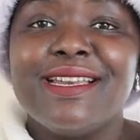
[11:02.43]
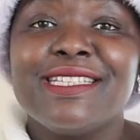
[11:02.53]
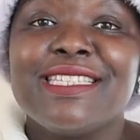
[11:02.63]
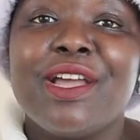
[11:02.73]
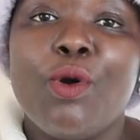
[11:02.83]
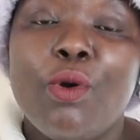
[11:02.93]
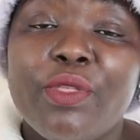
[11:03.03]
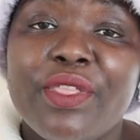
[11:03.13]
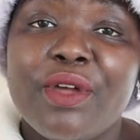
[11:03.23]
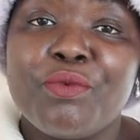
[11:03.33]
This is the
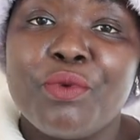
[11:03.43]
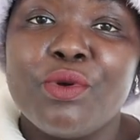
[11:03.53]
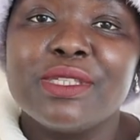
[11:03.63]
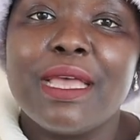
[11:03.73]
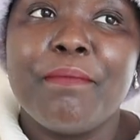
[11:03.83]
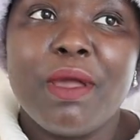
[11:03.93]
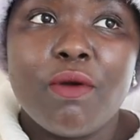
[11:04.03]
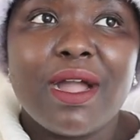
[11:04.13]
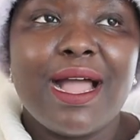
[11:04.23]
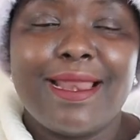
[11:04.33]
author that wrote
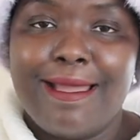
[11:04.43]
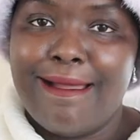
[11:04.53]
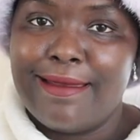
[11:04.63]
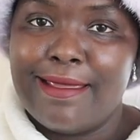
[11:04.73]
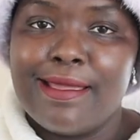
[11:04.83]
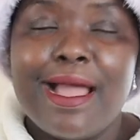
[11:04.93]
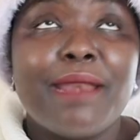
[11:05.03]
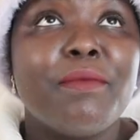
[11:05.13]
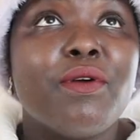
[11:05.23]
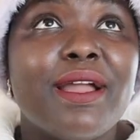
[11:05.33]
Milk and Honey.
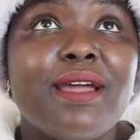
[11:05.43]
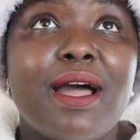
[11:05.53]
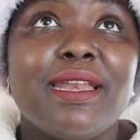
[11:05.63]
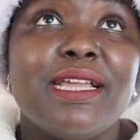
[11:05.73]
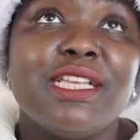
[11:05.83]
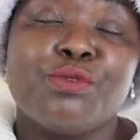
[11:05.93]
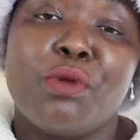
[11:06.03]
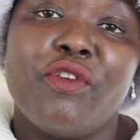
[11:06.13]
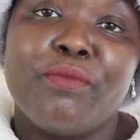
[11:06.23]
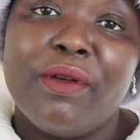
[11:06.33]
And Milk and Honey is
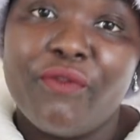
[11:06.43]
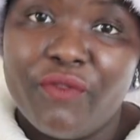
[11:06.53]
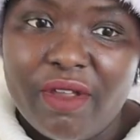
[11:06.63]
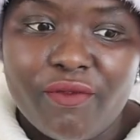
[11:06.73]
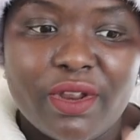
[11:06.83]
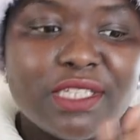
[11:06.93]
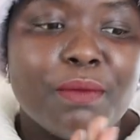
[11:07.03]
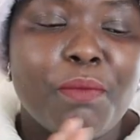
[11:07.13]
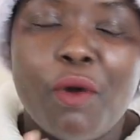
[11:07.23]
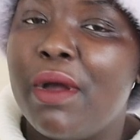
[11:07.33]
one of my favorite
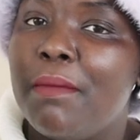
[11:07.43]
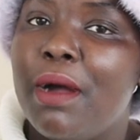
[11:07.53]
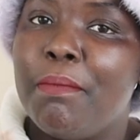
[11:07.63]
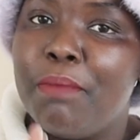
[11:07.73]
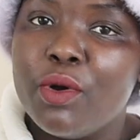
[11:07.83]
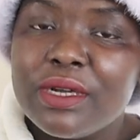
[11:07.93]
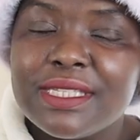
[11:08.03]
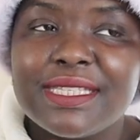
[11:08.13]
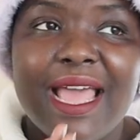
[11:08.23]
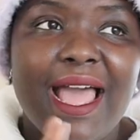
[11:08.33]
poem
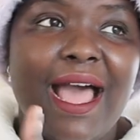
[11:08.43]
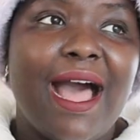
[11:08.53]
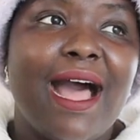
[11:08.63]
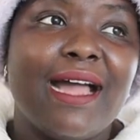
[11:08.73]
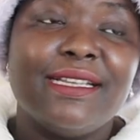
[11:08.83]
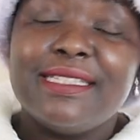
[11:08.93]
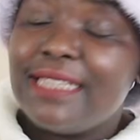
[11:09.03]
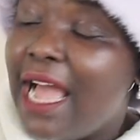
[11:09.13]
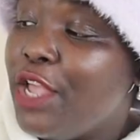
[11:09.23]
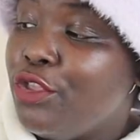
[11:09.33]
books.
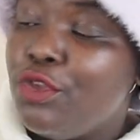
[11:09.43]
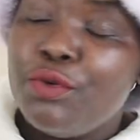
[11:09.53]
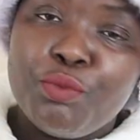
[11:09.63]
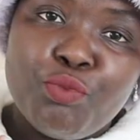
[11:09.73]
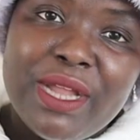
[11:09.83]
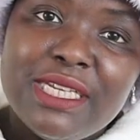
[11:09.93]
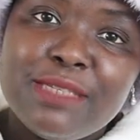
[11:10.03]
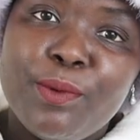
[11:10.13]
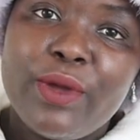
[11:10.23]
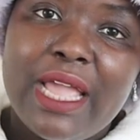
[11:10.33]
And I knew when
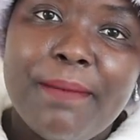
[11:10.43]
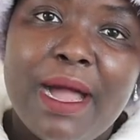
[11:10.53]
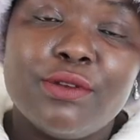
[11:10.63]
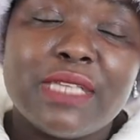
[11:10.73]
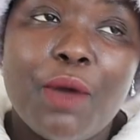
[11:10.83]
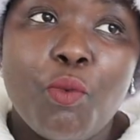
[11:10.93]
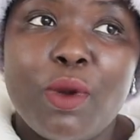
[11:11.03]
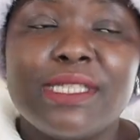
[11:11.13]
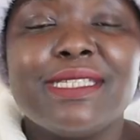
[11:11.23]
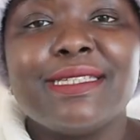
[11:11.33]
this book came out, I
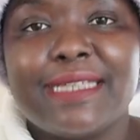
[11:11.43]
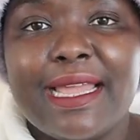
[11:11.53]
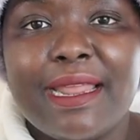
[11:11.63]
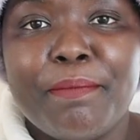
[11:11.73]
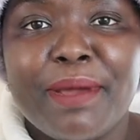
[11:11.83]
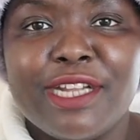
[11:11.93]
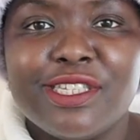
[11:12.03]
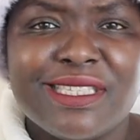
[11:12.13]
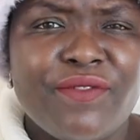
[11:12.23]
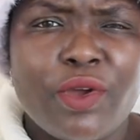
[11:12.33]
wanted to get it, but I
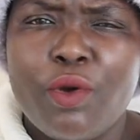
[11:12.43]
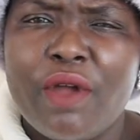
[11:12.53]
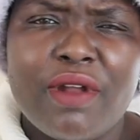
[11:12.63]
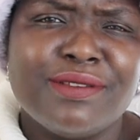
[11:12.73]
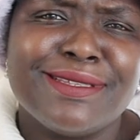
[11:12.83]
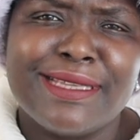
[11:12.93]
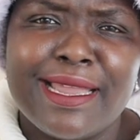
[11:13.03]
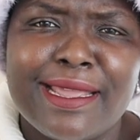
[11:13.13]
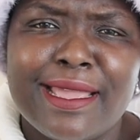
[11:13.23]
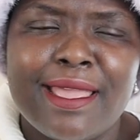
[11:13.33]
just never got around to
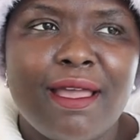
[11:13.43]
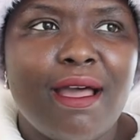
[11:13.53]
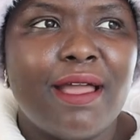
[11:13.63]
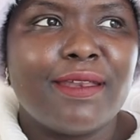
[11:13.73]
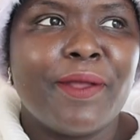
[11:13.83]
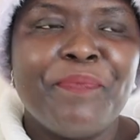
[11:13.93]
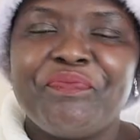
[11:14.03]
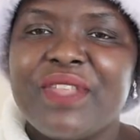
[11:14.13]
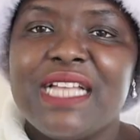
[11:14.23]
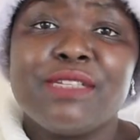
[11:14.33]
getting it. And
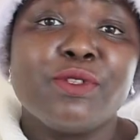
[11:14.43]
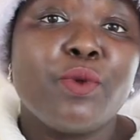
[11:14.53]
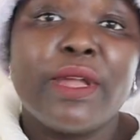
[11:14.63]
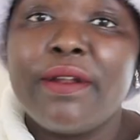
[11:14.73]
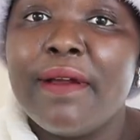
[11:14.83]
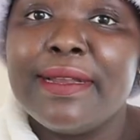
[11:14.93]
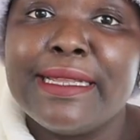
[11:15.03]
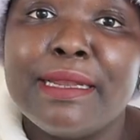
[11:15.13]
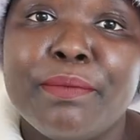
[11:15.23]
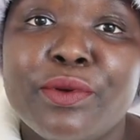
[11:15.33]
as I was walking around
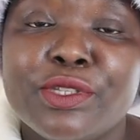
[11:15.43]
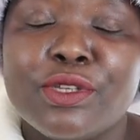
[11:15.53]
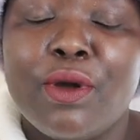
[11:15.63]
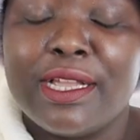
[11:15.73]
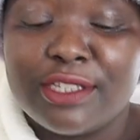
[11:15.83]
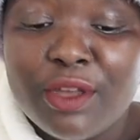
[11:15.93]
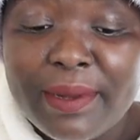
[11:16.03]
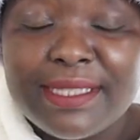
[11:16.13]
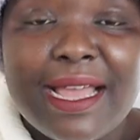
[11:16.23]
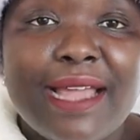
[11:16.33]
in the bookstore, I saw
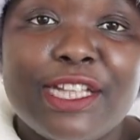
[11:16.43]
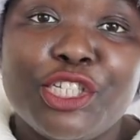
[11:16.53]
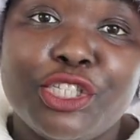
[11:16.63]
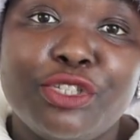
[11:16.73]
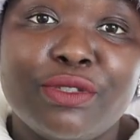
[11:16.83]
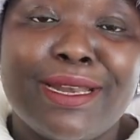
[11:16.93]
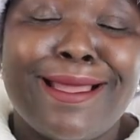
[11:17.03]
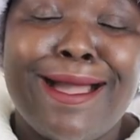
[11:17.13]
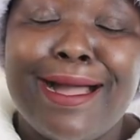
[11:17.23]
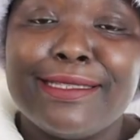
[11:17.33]
it and I just knew that
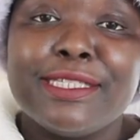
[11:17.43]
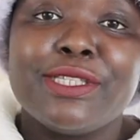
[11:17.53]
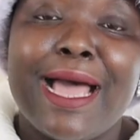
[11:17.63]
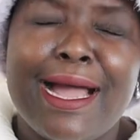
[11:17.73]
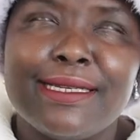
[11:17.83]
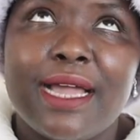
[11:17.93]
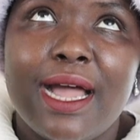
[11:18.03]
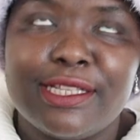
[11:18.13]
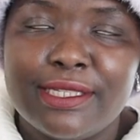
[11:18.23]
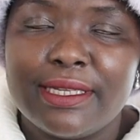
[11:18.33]
I
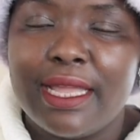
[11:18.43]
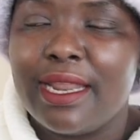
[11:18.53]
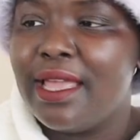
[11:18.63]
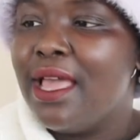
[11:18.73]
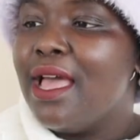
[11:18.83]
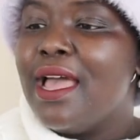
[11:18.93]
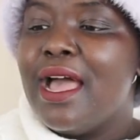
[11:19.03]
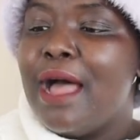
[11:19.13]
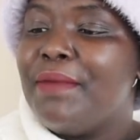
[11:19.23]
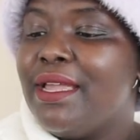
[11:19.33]
had to get it.
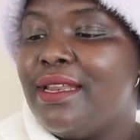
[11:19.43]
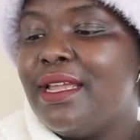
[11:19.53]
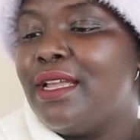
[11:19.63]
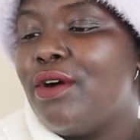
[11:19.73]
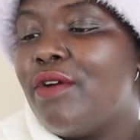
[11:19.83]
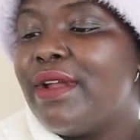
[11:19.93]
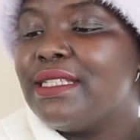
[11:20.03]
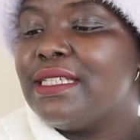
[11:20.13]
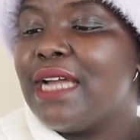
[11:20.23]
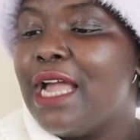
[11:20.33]
I mean,
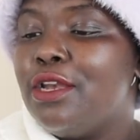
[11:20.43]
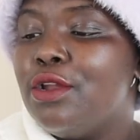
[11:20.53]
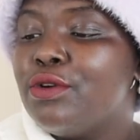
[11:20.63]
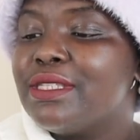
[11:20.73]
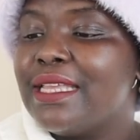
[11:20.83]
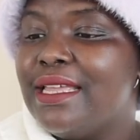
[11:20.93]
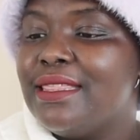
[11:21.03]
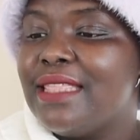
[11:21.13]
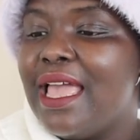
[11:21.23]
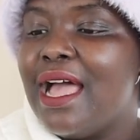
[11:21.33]
already I looked
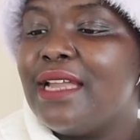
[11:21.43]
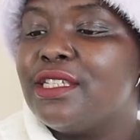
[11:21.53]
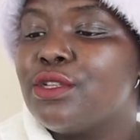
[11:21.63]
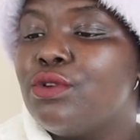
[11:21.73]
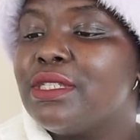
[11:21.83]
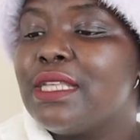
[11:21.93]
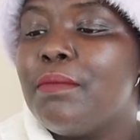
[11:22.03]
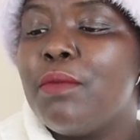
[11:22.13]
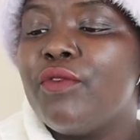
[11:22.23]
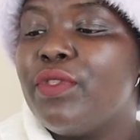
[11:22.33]
in there and it's got
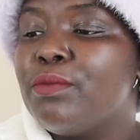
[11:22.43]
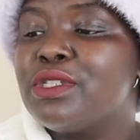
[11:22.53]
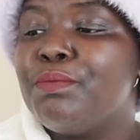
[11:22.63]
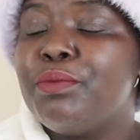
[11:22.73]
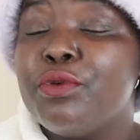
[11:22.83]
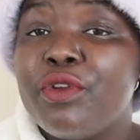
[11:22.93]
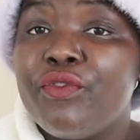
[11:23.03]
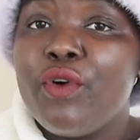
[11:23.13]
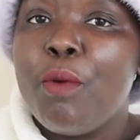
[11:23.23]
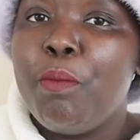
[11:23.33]
some of the most
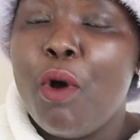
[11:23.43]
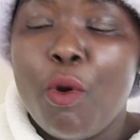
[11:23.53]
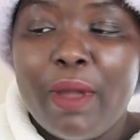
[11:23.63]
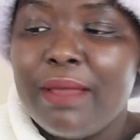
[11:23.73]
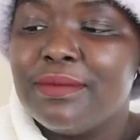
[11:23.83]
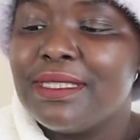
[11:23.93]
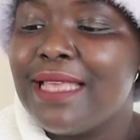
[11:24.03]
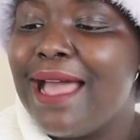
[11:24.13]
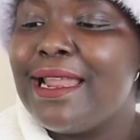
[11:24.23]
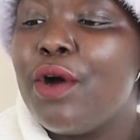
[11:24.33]
beautiful poems,
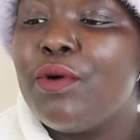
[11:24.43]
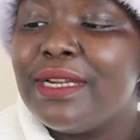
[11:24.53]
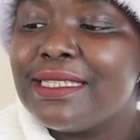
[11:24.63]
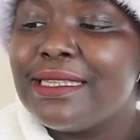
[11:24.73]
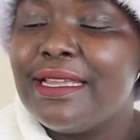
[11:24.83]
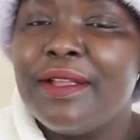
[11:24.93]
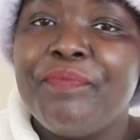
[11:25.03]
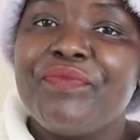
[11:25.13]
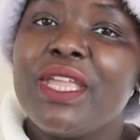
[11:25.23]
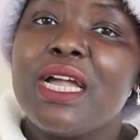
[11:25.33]
and I honestly
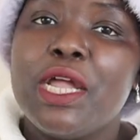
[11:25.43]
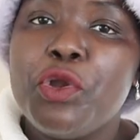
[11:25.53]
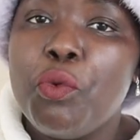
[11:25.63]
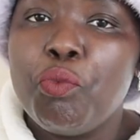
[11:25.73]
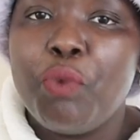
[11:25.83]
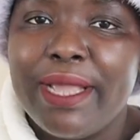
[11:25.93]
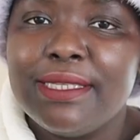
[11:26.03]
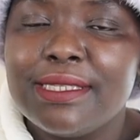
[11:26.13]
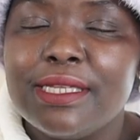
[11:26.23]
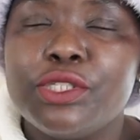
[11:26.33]
cannot
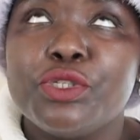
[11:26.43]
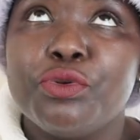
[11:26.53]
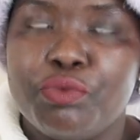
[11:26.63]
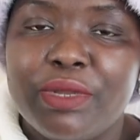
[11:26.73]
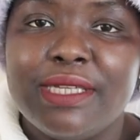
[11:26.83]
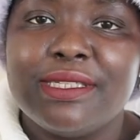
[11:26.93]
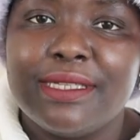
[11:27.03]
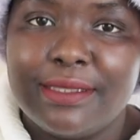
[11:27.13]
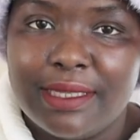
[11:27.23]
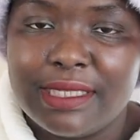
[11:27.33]
wait to read
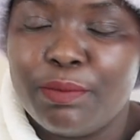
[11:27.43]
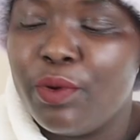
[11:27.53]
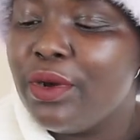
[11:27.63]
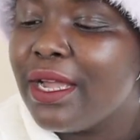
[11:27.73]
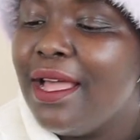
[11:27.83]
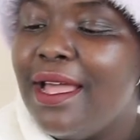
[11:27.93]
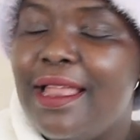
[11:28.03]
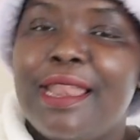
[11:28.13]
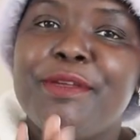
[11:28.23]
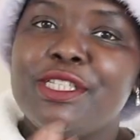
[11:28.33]
this book.
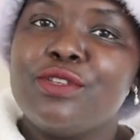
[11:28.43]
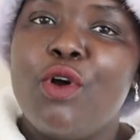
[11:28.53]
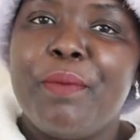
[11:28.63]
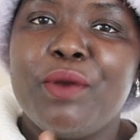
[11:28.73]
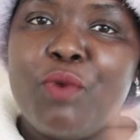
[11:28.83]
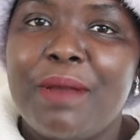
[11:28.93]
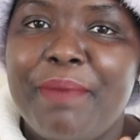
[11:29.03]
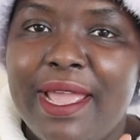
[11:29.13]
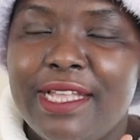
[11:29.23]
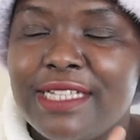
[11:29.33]
Let me just open one
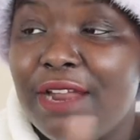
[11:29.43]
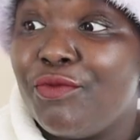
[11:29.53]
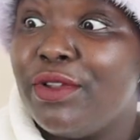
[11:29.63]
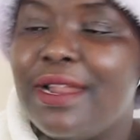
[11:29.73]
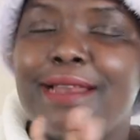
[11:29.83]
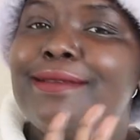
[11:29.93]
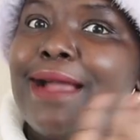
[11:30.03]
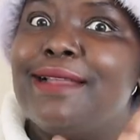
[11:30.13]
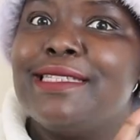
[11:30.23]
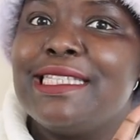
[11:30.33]
page
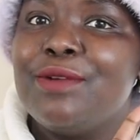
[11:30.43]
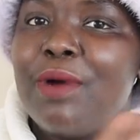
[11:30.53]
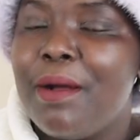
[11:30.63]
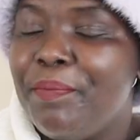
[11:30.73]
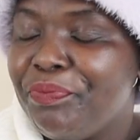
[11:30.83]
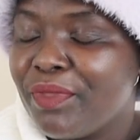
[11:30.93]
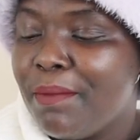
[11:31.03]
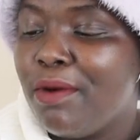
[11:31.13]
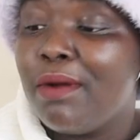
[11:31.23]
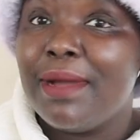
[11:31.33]
and see what
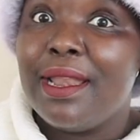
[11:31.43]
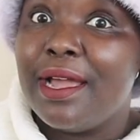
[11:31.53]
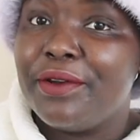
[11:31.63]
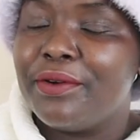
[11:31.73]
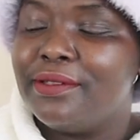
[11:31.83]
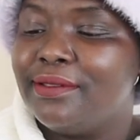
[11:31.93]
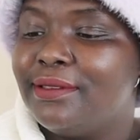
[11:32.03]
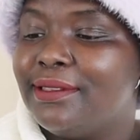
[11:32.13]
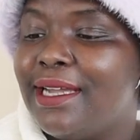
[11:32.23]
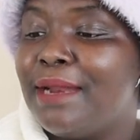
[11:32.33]
poem I land on,
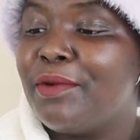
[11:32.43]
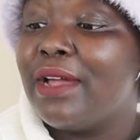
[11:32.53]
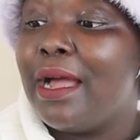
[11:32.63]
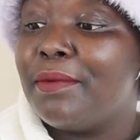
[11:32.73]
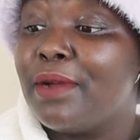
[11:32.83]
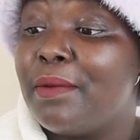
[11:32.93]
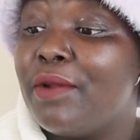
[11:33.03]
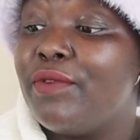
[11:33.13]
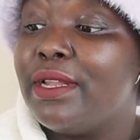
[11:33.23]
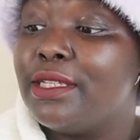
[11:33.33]
and I'm
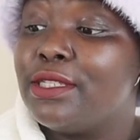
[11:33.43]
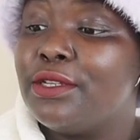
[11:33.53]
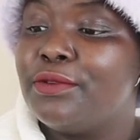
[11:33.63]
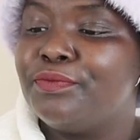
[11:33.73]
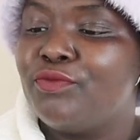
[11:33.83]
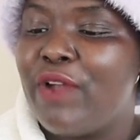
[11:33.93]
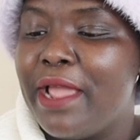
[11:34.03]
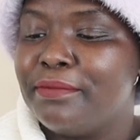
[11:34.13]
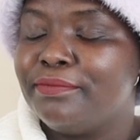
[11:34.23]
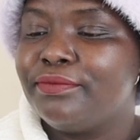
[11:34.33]
gonna read it to you.
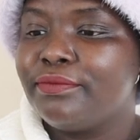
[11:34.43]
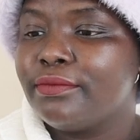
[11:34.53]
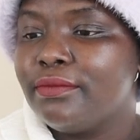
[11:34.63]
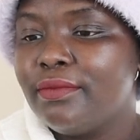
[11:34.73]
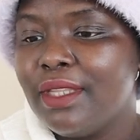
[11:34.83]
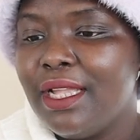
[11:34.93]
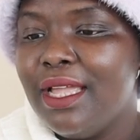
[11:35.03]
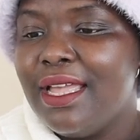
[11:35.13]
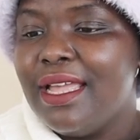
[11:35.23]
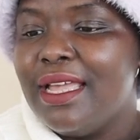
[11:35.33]
Right,
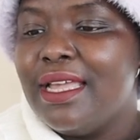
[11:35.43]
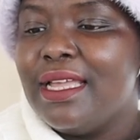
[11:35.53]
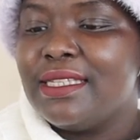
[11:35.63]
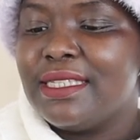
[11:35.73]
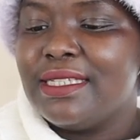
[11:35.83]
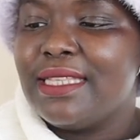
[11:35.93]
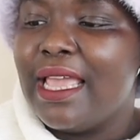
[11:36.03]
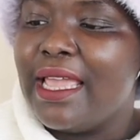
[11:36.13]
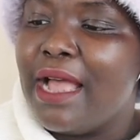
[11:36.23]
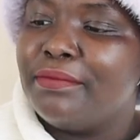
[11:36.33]
it
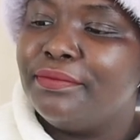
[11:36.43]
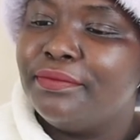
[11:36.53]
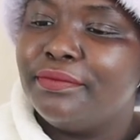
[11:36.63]
says here,